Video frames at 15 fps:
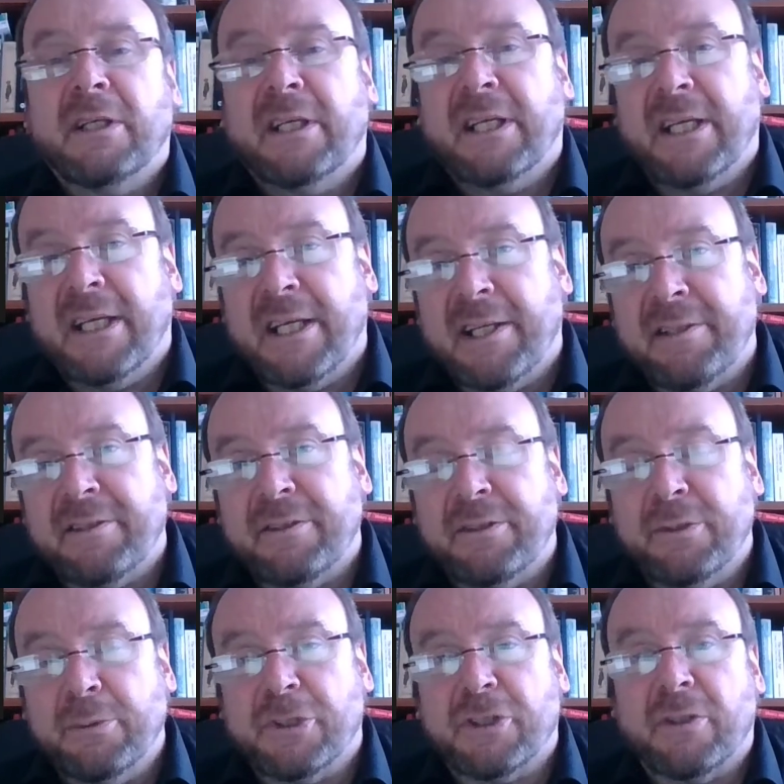and
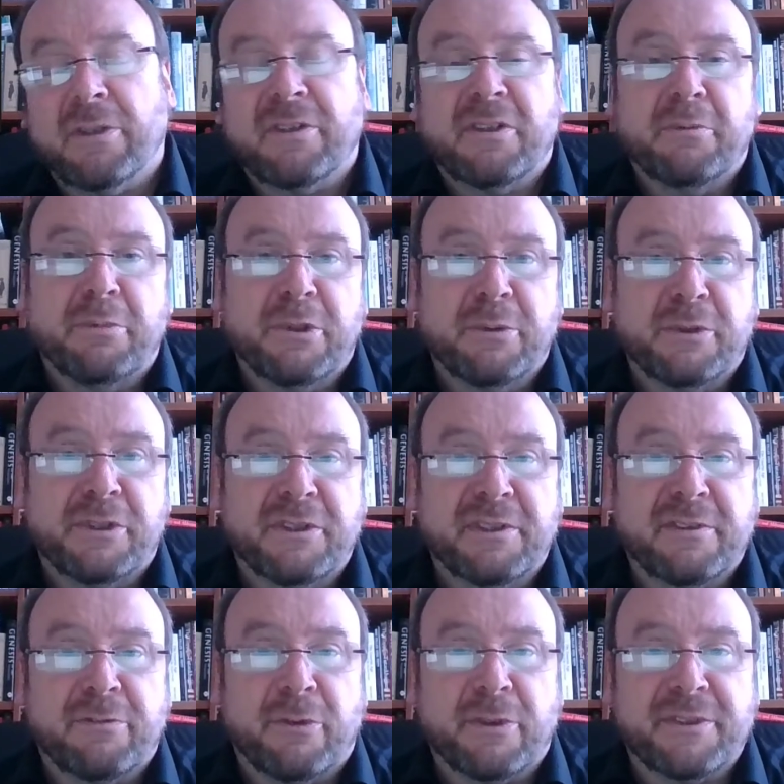huge
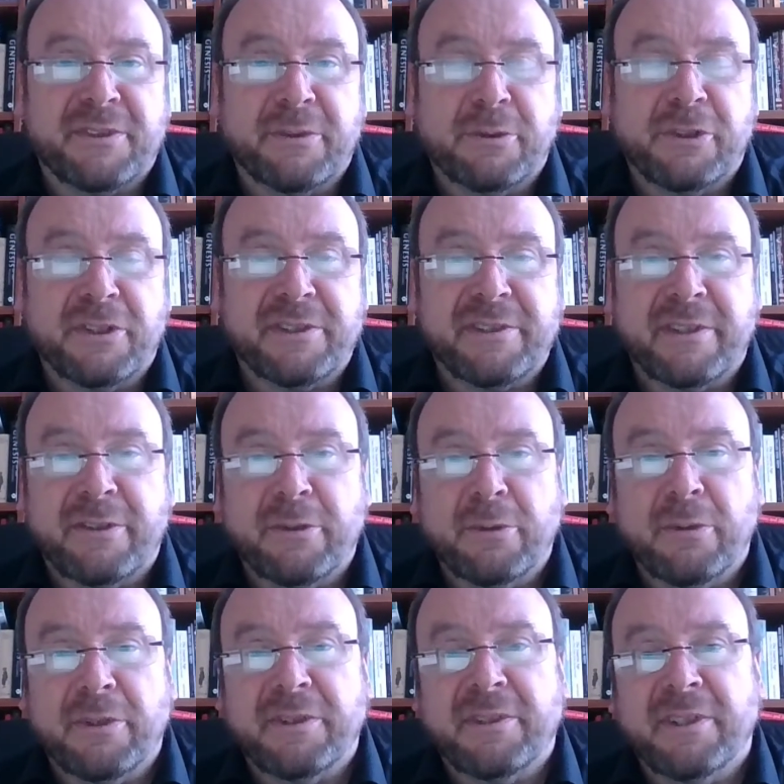contributions for Social
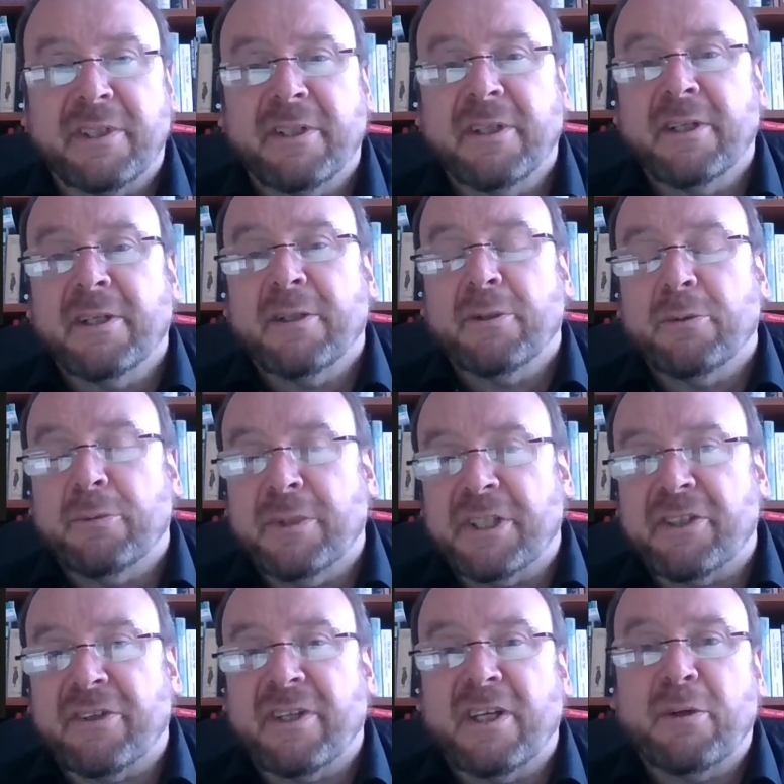Security,
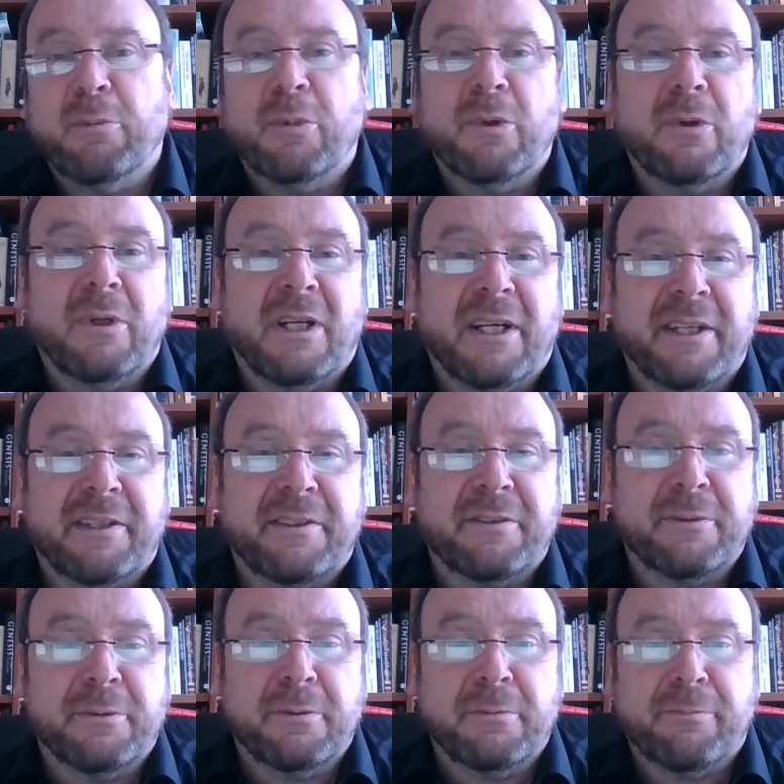which they would like
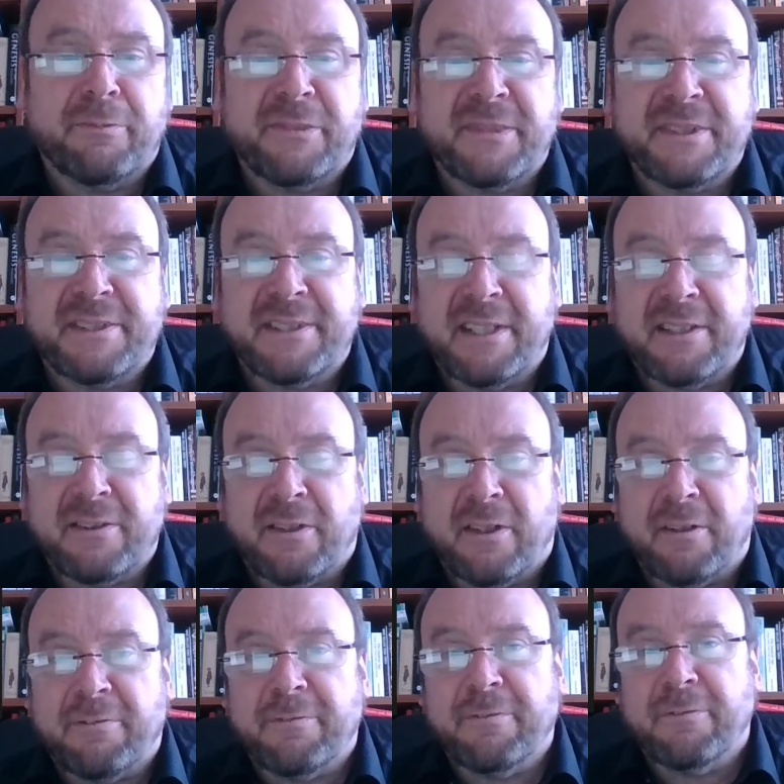to set
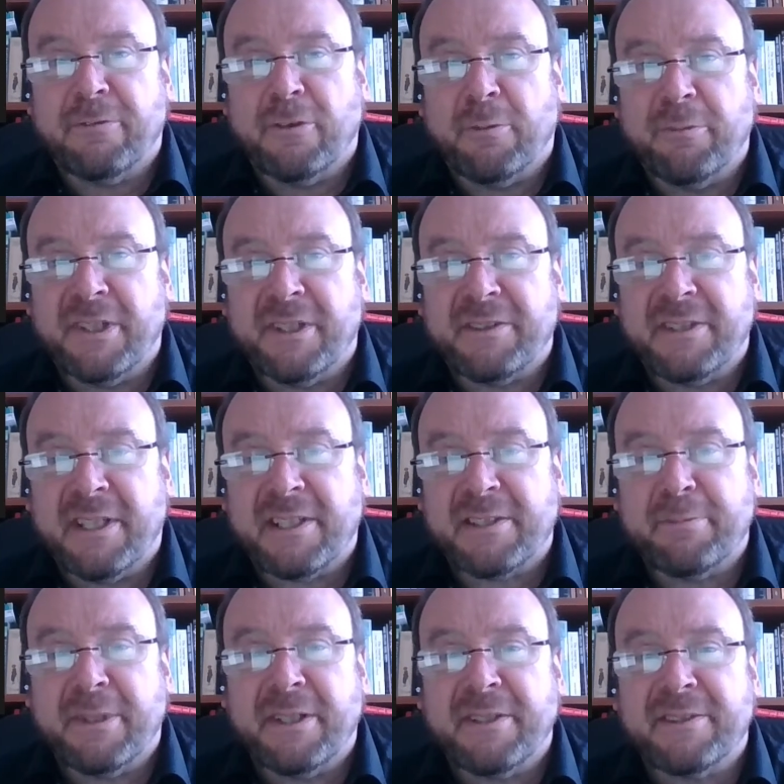off from the tax
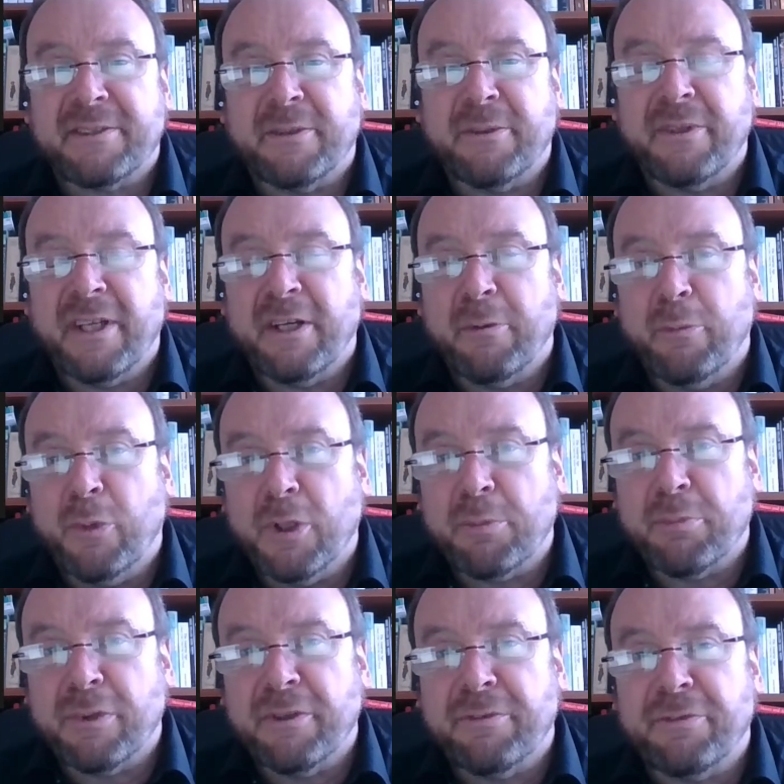base. So they
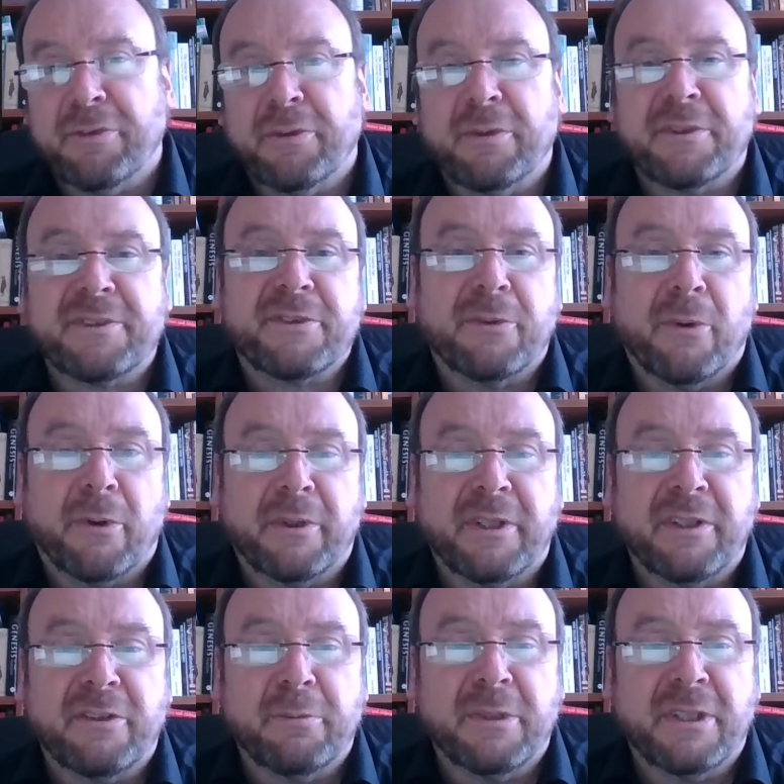would prefer
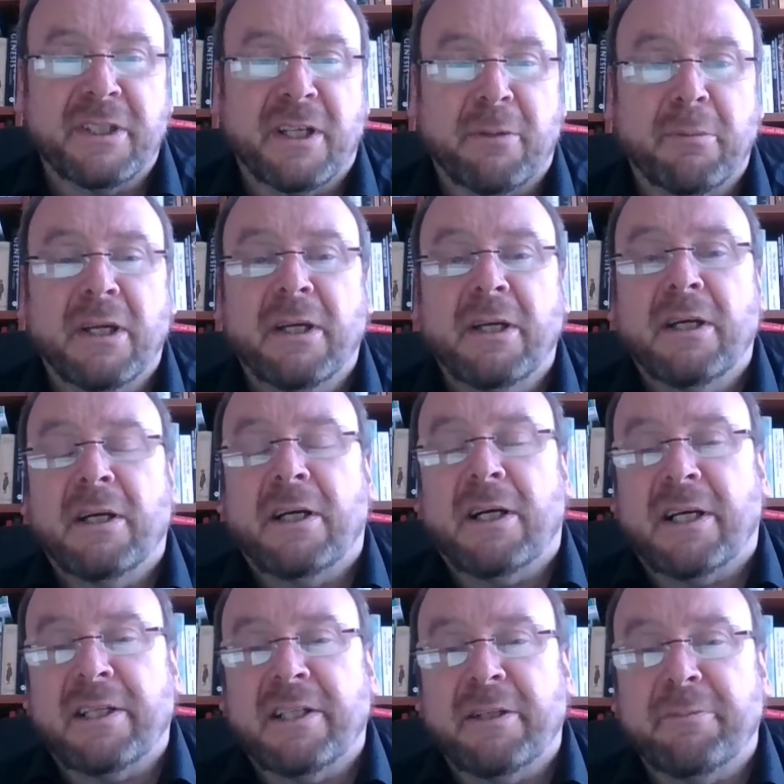strongly to become
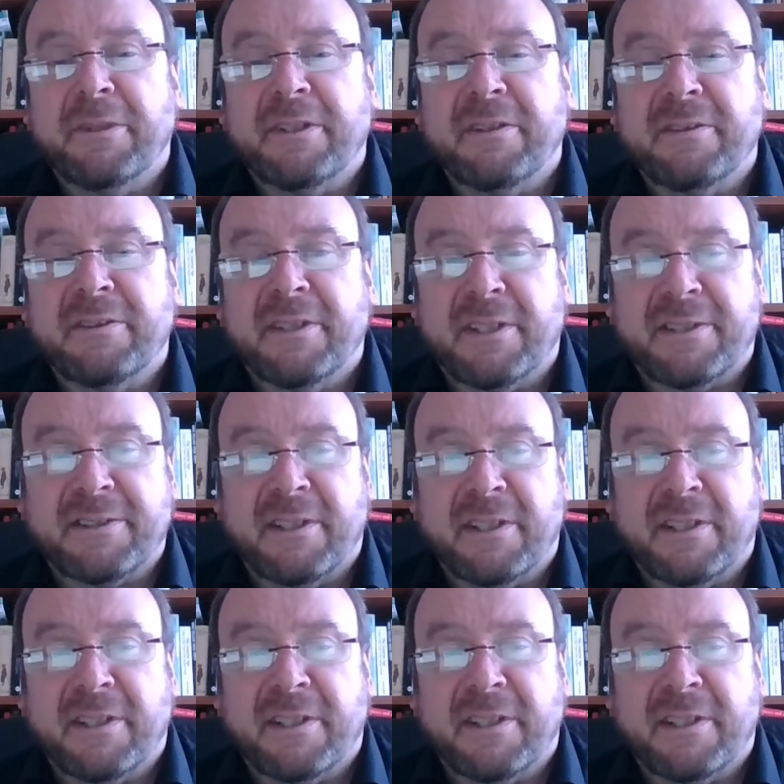unlimited tax